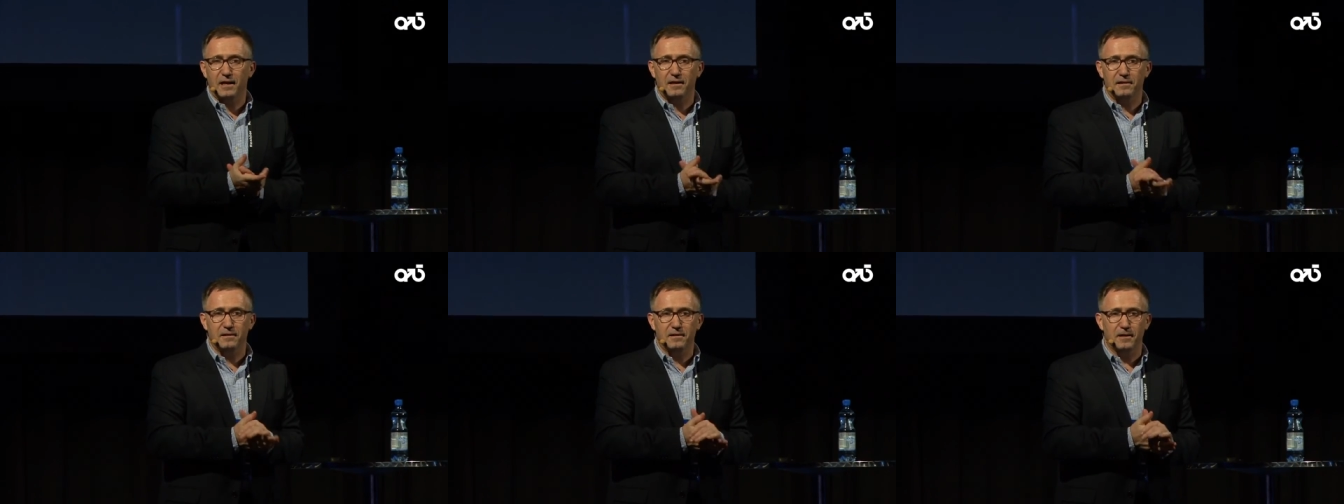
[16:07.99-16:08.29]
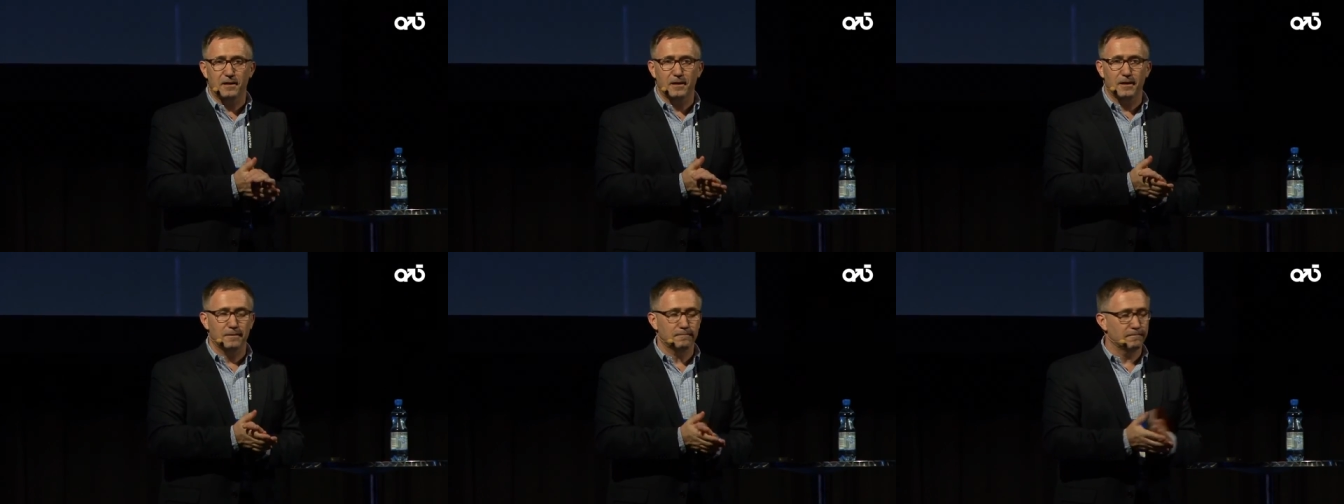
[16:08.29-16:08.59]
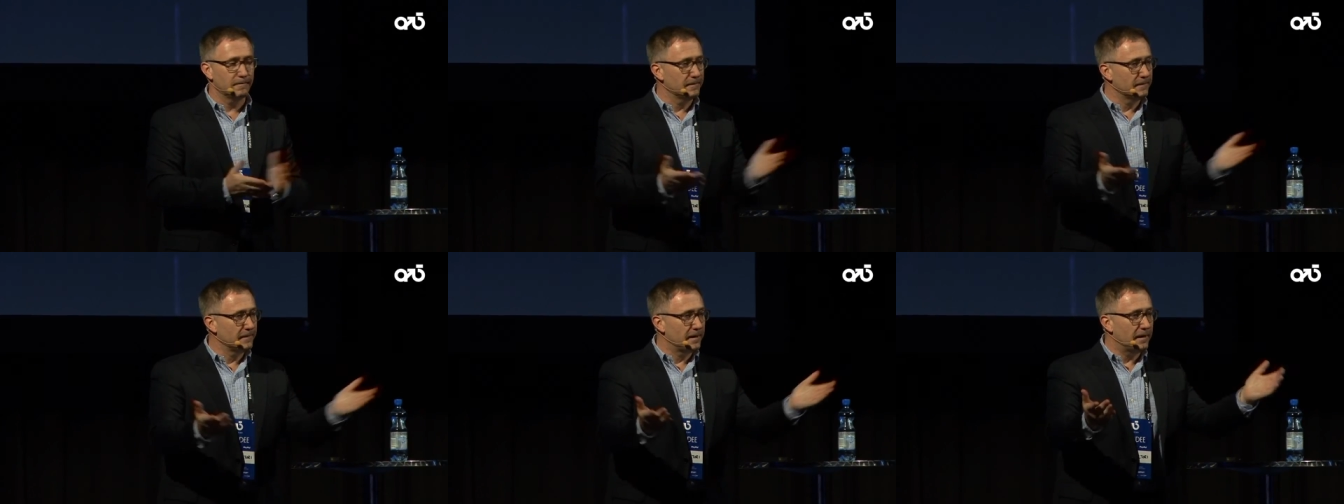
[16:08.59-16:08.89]
And uh,
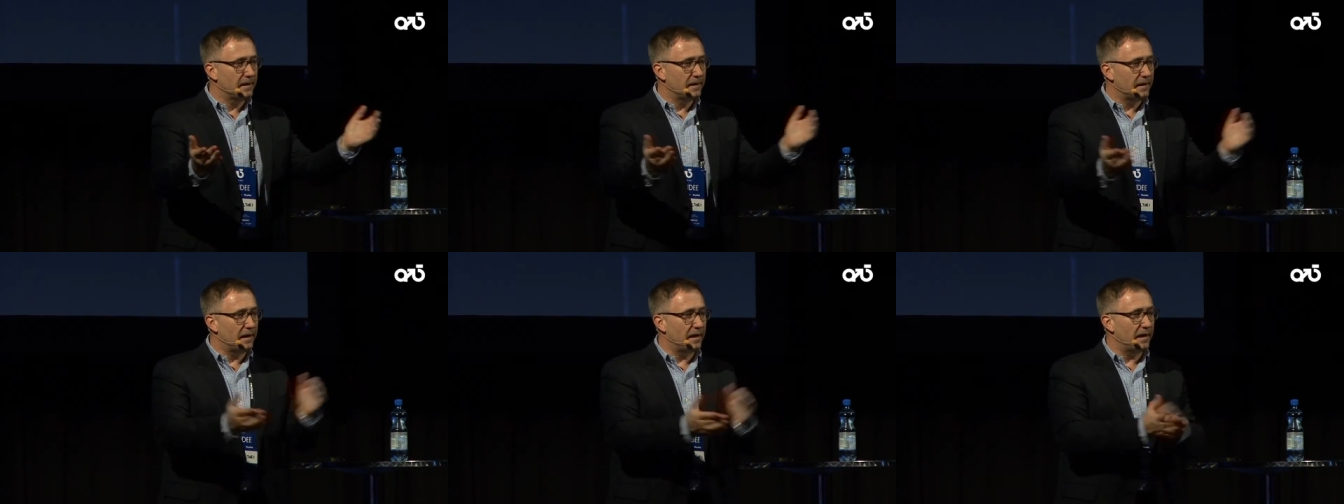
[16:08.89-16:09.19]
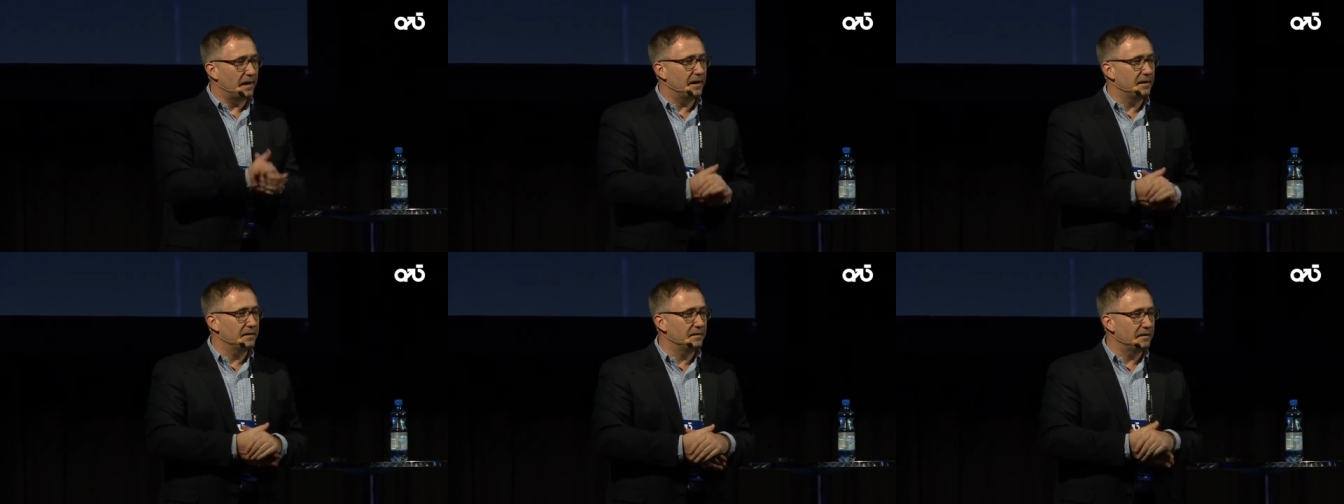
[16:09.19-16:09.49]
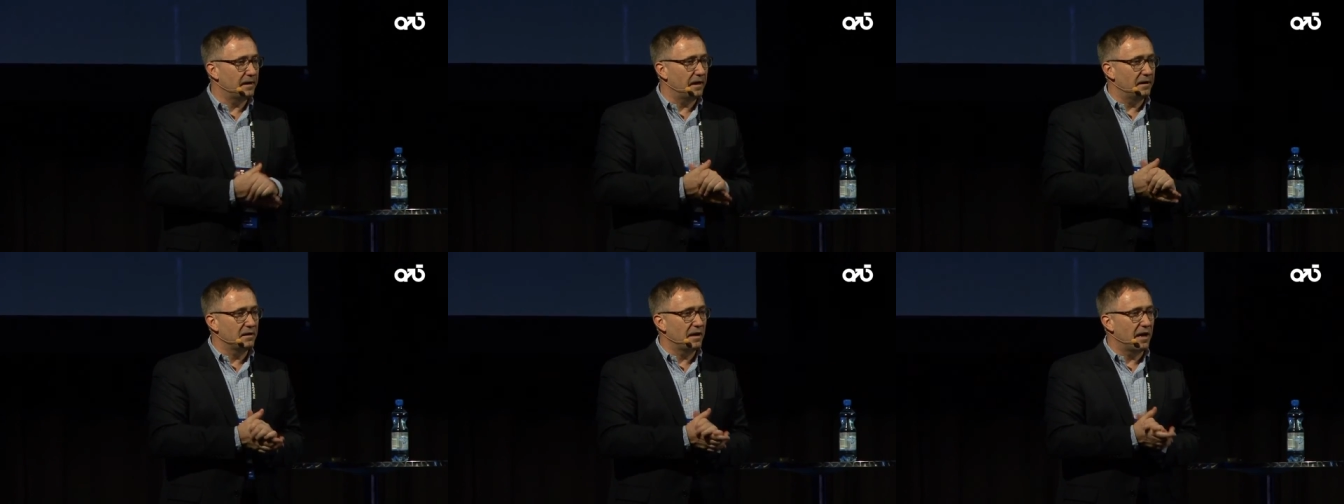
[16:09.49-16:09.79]
I
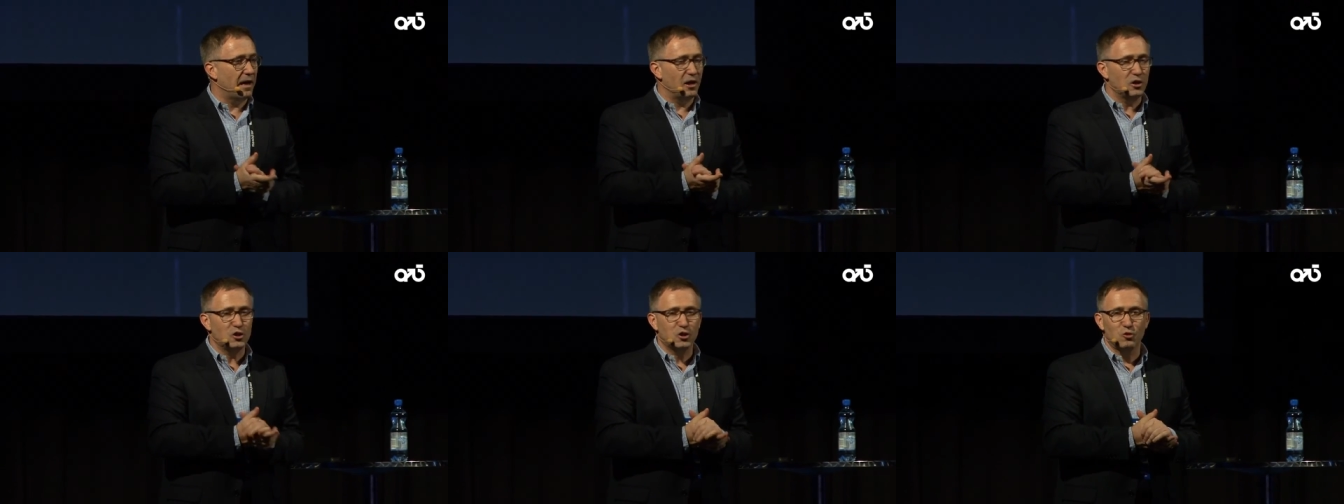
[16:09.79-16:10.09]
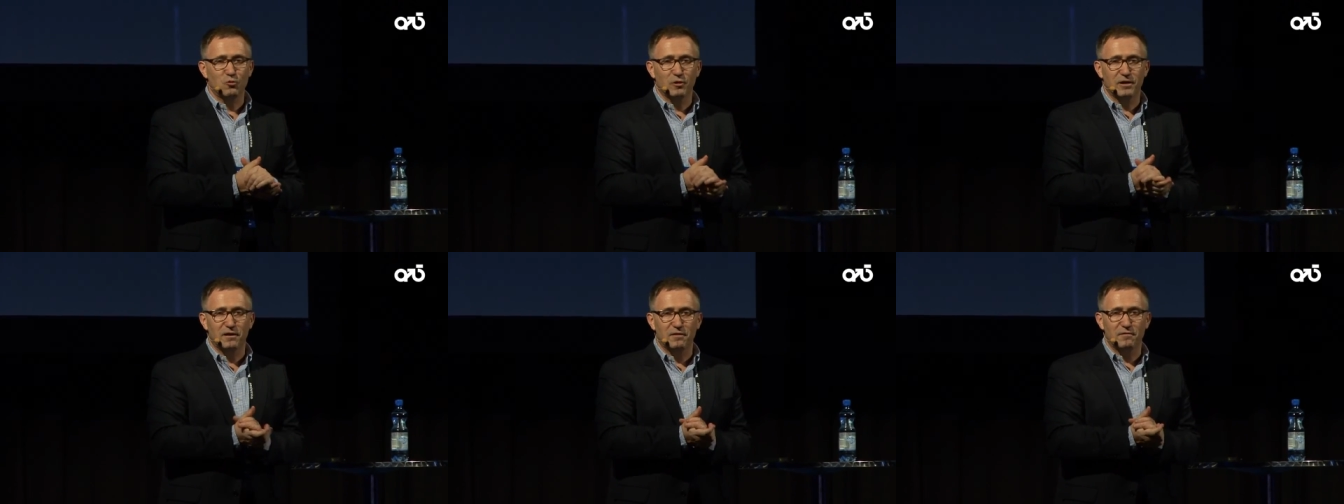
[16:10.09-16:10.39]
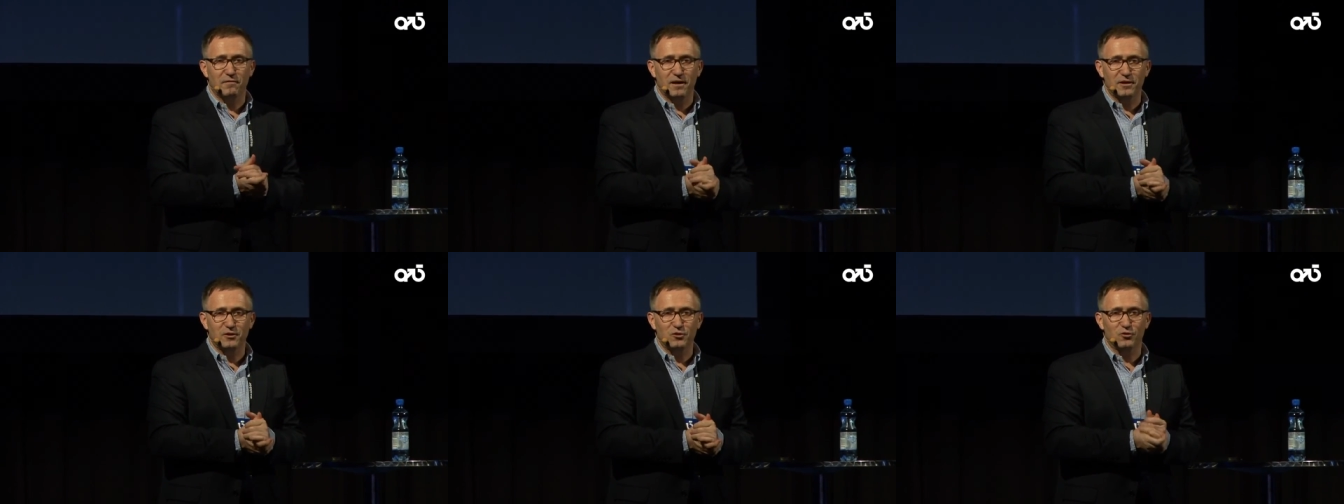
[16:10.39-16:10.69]
engage you and
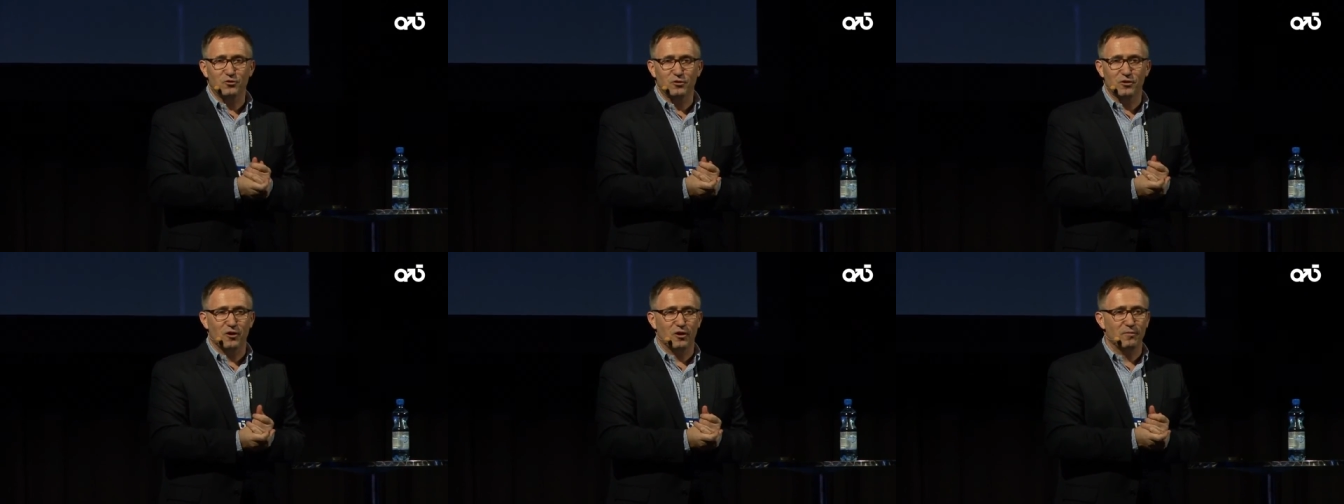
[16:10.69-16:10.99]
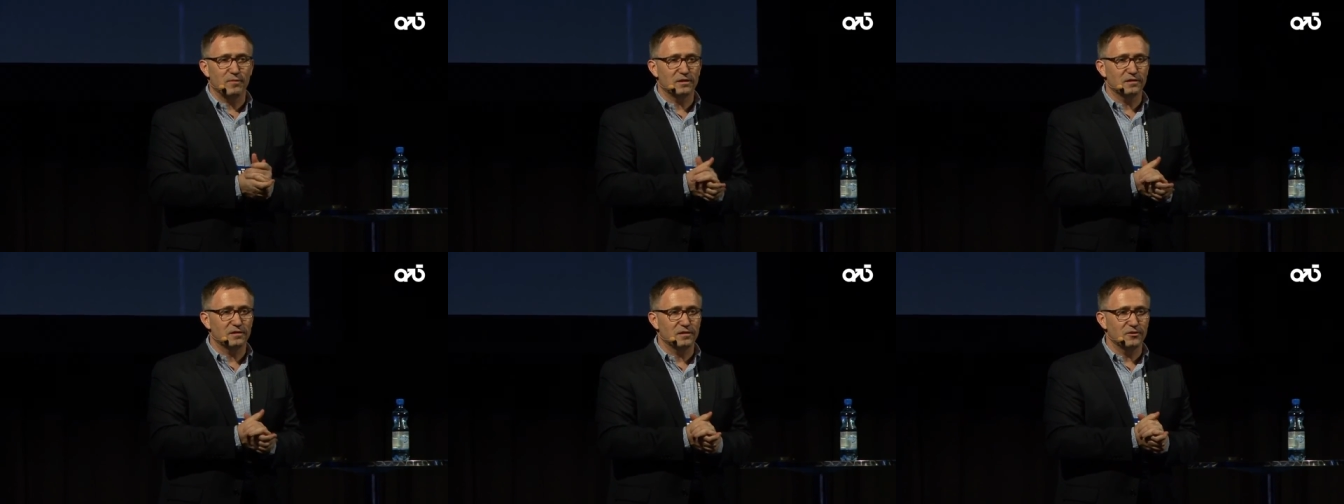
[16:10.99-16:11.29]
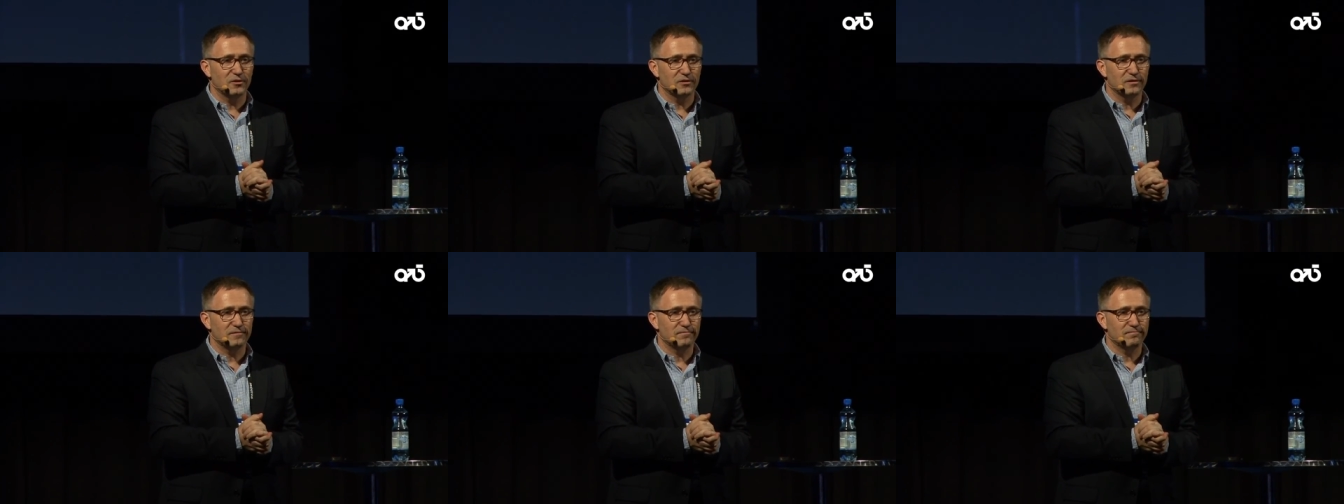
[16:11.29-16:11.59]
invite you to come and
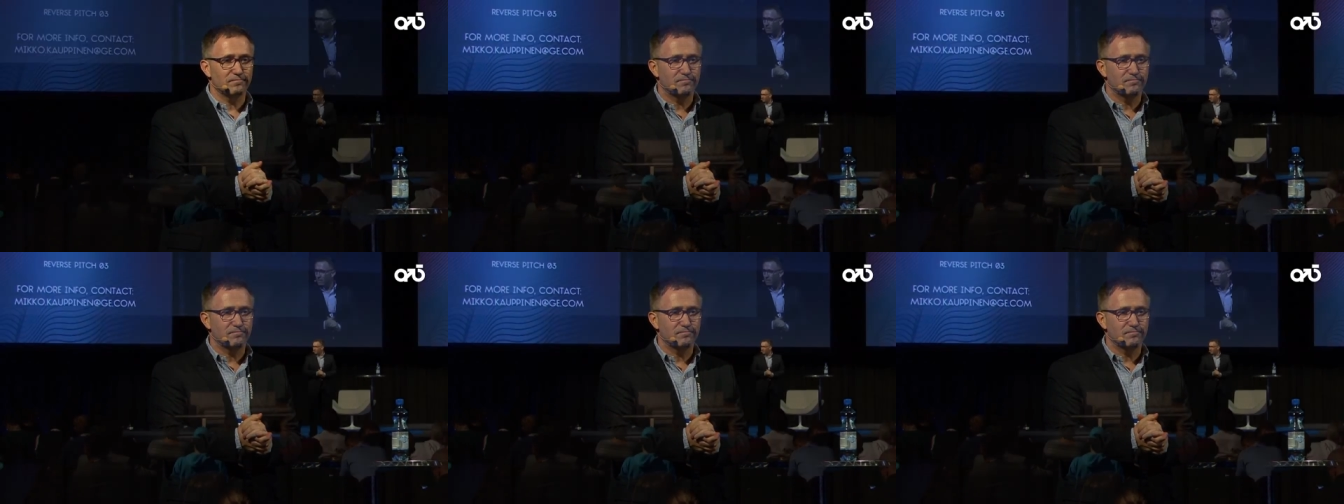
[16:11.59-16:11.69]
see us.